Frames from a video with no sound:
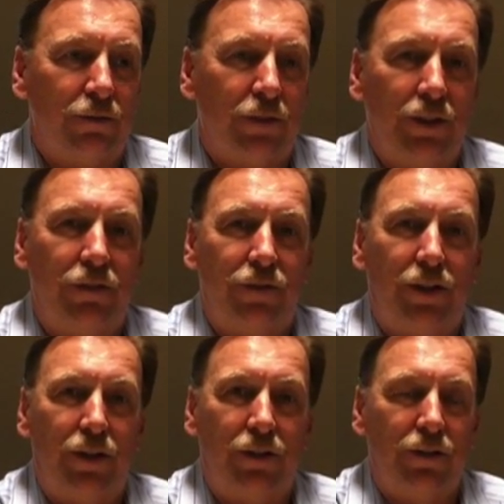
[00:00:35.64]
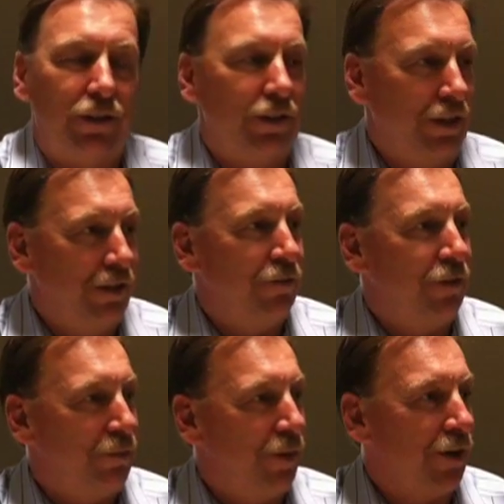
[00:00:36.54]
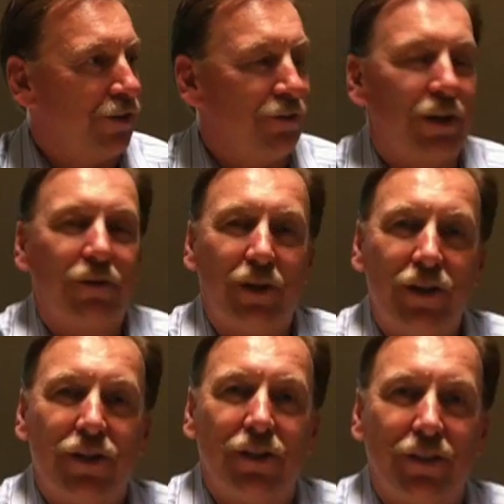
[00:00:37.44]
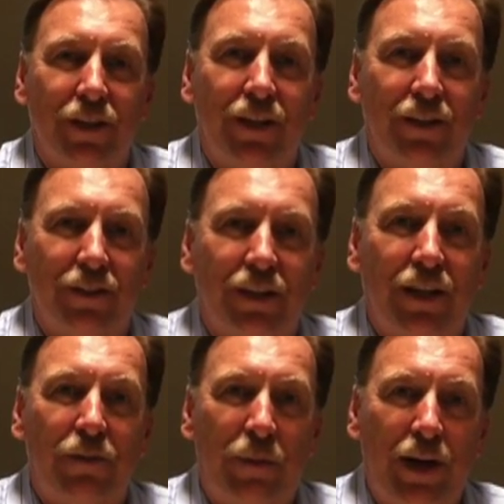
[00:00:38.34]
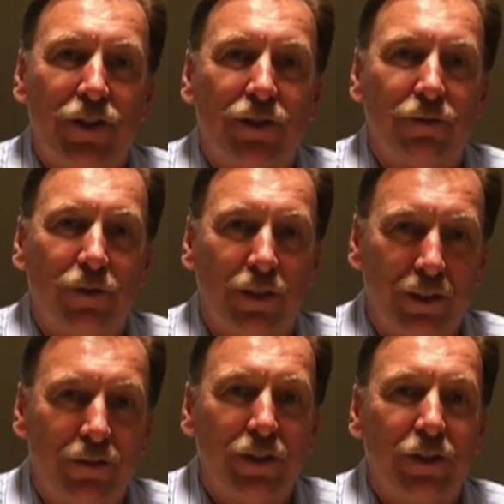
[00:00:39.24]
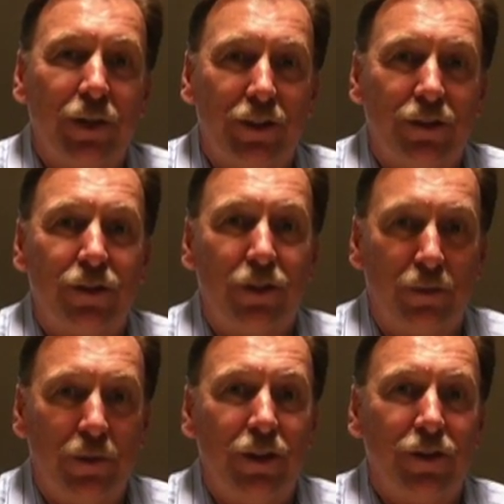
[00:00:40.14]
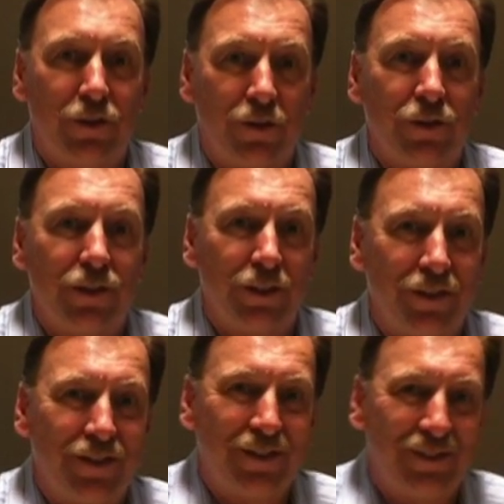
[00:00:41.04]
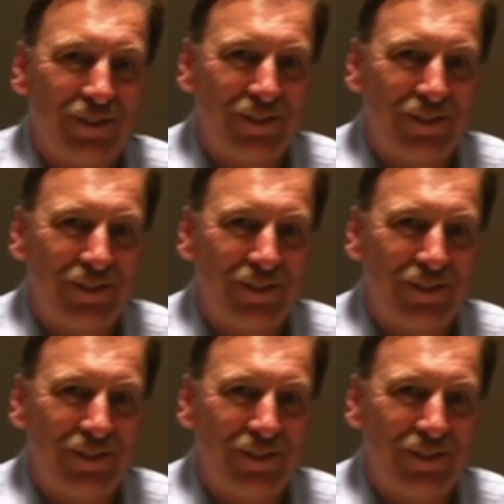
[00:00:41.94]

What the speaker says: really fell in love with parks and recreation and have a passion for delivering great community services.